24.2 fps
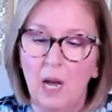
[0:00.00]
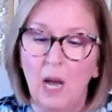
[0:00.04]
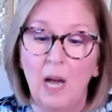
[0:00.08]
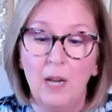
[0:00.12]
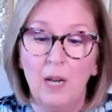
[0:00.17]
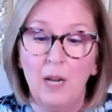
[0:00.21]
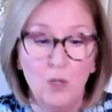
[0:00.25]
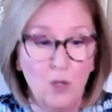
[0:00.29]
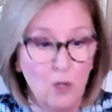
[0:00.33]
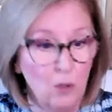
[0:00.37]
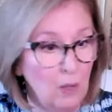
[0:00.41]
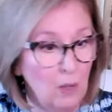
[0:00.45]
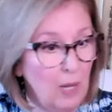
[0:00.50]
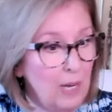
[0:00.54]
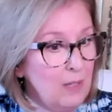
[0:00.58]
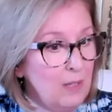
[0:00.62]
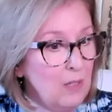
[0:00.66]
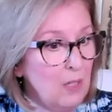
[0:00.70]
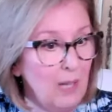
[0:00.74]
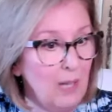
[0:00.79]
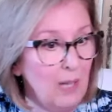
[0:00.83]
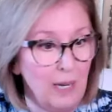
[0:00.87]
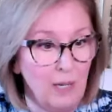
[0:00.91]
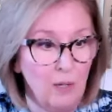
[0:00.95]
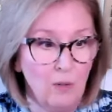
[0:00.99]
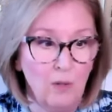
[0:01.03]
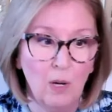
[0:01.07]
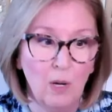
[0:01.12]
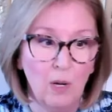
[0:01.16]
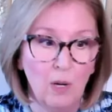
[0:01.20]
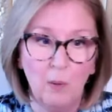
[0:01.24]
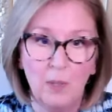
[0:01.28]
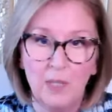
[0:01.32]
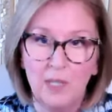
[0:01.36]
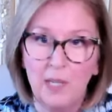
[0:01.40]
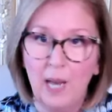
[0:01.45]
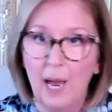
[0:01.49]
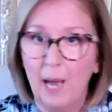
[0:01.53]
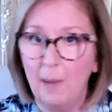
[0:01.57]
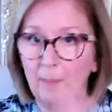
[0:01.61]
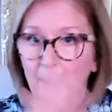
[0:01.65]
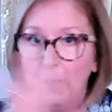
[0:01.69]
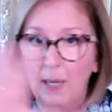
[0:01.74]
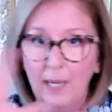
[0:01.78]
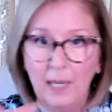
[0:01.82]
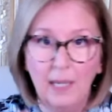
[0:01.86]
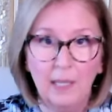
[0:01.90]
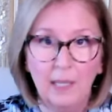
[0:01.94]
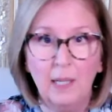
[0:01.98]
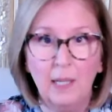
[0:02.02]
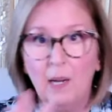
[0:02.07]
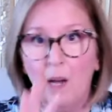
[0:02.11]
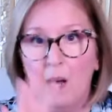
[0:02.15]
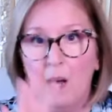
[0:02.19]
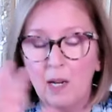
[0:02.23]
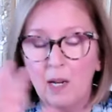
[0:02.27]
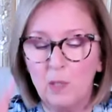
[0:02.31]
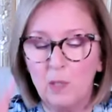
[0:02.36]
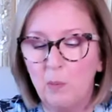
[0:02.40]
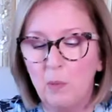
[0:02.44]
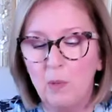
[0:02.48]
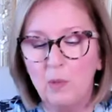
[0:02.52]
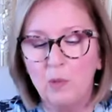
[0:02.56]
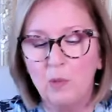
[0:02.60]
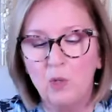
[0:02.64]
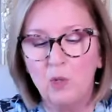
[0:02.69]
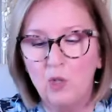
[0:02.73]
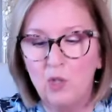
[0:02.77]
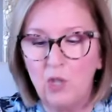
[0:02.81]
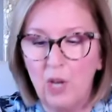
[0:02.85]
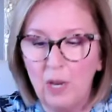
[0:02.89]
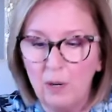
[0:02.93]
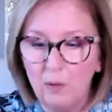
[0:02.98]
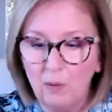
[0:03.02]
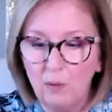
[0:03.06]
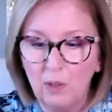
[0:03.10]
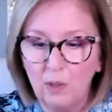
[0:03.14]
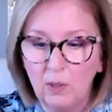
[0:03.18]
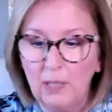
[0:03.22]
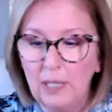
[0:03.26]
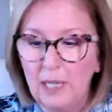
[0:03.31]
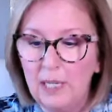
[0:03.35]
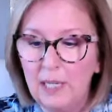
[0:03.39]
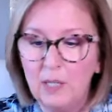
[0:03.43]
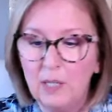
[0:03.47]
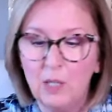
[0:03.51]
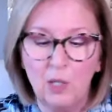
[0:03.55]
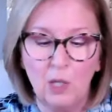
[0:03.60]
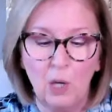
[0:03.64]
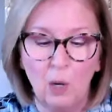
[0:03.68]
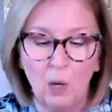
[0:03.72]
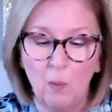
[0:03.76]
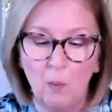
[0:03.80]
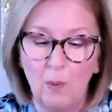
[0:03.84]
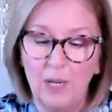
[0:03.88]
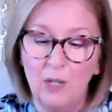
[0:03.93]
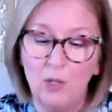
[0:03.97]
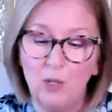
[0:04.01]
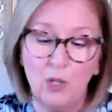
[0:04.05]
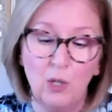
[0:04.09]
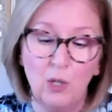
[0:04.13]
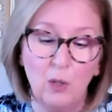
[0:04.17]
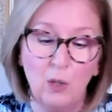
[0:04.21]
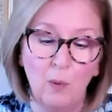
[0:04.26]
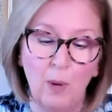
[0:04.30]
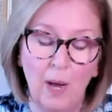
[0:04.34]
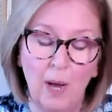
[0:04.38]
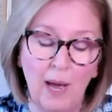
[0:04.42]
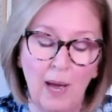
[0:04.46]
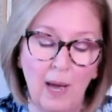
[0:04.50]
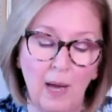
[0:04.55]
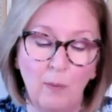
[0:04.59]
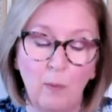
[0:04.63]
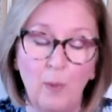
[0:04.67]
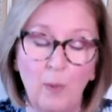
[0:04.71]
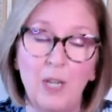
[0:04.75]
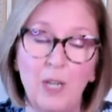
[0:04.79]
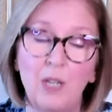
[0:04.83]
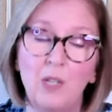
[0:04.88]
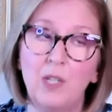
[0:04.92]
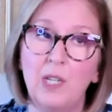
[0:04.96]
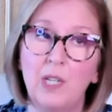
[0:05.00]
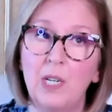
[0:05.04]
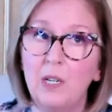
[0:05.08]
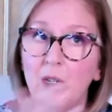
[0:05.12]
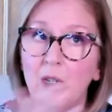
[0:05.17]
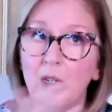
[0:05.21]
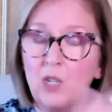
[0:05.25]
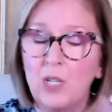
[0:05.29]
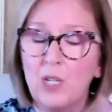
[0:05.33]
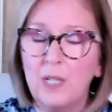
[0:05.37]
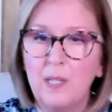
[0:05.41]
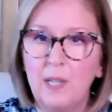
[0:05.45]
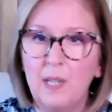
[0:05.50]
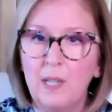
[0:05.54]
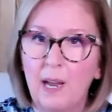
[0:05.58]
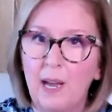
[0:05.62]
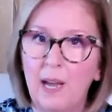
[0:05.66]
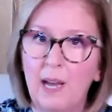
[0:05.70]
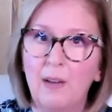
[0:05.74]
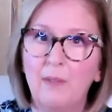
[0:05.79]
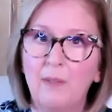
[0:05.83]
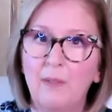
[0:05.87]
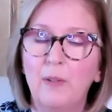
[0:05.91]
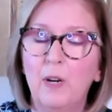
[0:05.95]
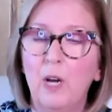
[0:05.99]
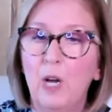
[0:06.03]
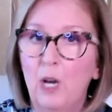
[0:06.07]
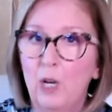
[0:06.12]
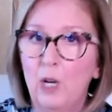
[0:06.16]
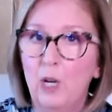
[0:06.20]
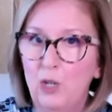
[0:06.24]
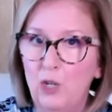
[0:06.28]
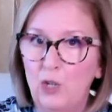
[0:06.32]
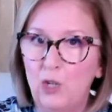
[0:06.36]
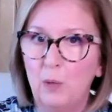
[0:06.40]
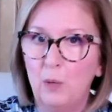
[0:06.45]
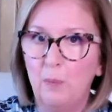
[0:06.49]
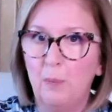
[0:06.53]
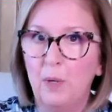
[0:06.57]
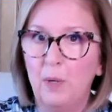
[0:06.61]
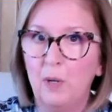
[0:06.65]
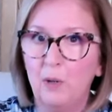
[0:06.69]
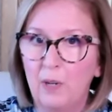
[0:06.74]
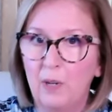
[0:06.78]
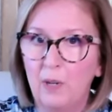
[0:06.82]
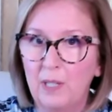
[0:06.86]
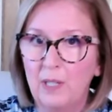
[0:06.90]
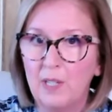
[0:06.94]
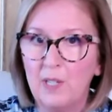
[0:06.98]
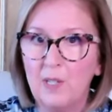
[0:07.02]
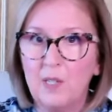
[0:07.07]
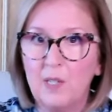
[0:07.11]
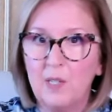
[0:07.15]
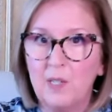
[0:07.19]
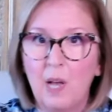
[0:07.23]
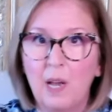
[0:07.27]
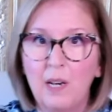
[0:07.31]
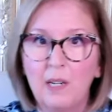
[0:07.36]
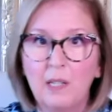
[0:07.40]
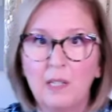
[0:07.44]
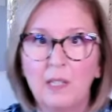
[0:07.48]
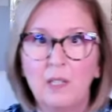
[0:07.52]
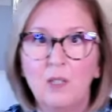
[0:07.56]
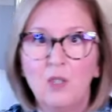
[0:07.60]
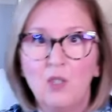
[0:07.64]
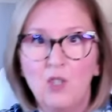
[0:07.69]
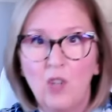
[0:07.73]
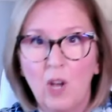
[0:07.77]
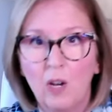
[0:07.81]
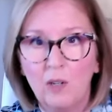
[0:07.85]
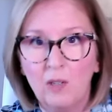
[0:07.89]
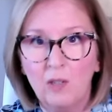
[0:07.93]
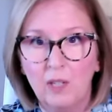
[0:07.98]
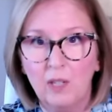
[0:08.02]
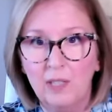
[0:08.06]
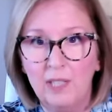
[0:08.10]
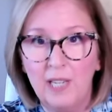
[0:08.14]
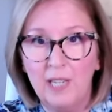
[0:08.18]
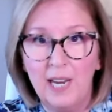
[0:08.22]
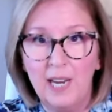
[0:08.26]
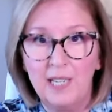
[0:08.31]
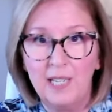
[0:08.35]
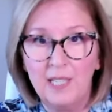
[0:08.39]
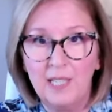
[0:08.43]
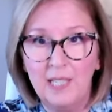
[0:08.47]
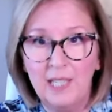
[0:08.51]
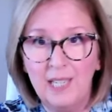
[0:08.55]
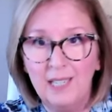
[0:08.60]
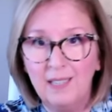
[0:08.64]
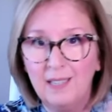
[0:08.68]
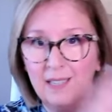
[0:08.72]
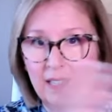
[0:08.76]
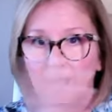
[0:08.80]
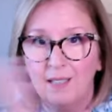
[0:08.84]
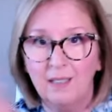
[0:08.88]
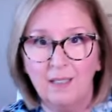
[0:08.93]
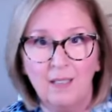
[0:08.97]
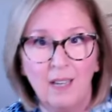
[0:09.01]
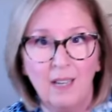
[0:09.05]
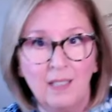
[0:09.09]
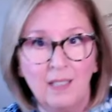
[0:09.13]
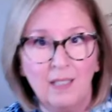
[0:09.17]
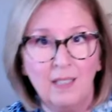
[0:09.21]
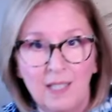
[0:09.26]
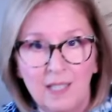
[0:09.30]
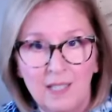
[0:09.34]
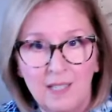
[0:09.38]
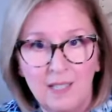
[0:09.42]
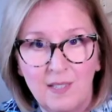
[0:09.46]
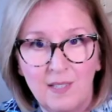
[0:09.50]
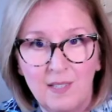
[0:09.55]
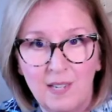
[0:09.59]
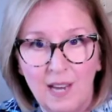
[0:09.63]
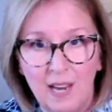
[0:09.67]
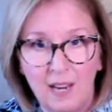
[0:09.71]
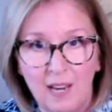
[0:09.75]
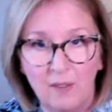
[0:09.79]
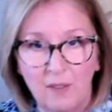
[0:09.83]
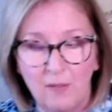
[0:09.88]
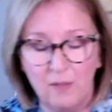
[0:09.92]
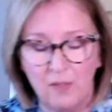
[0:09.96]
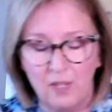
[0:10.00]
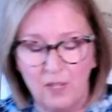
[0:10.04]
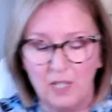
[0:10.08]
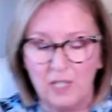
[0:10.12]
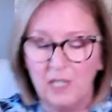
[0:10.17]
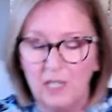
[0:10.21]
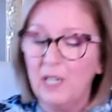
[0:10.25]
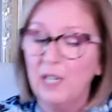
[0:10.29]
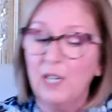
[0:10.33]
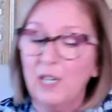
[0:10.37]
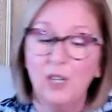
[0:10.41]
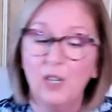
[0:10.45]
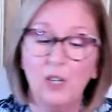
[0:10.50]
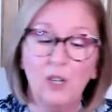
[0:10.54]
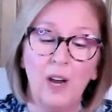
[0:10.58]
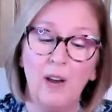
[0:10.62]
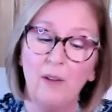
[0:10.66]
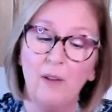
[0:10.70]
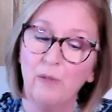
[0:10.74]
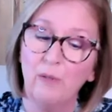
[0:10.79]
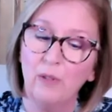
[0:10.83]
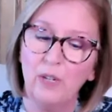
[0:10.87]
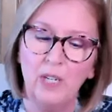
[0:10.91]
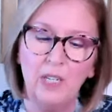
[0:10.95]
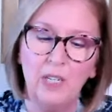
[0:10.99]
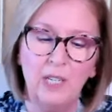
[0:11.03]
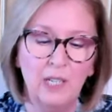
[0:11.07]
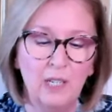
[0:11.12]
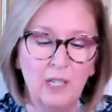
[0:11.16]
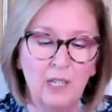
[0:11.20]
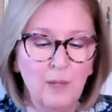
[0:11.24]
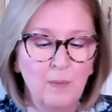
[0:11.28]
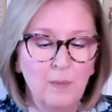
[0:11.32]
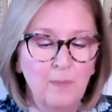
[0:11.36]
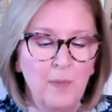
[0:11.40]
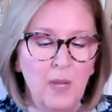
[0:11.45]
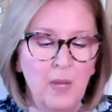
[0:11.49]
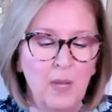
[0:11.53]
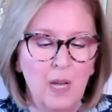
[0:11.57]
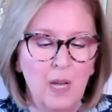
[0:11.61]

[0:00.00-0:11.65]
I do like to let you know what's happening in the cosmos generally. So we do have, we did just have Jupiter and the Sun conjunct on the eighteenth, the luckiest day of the year, every year.